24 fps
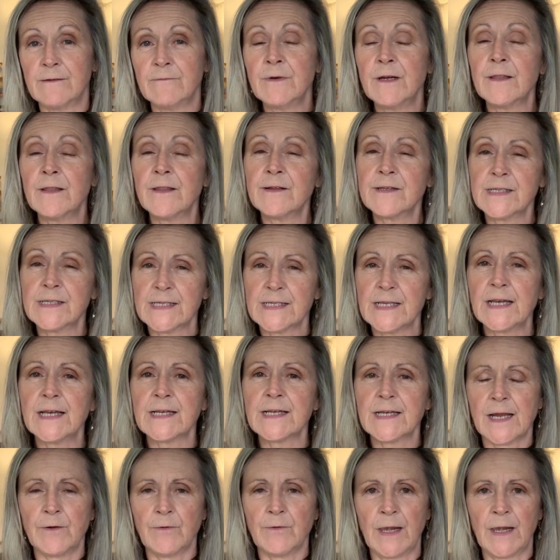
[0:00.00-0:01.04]
well, they'd said it
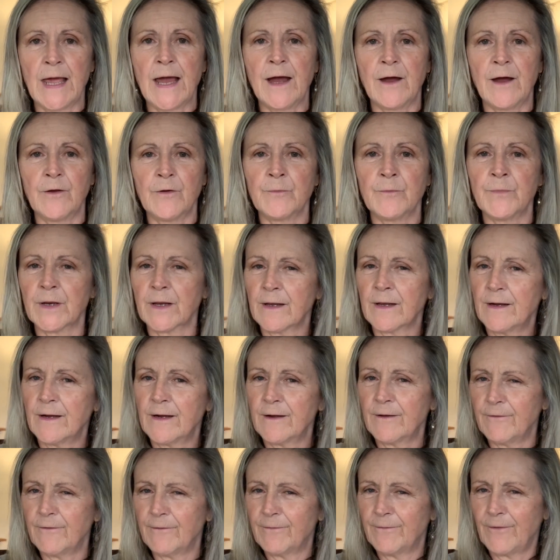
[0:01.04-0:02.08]
out loud, but kind
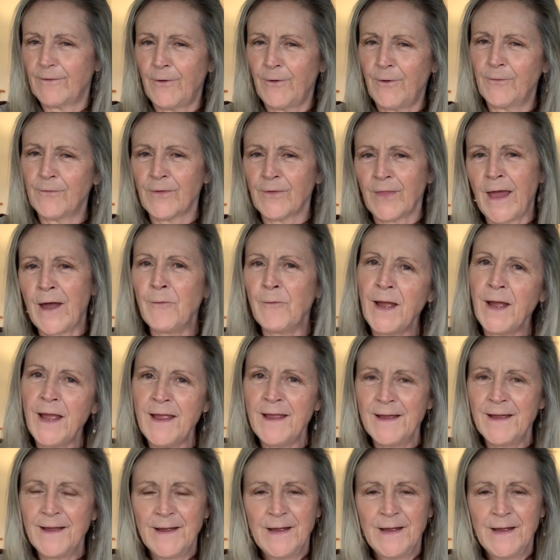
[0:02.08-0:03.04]
of over that way.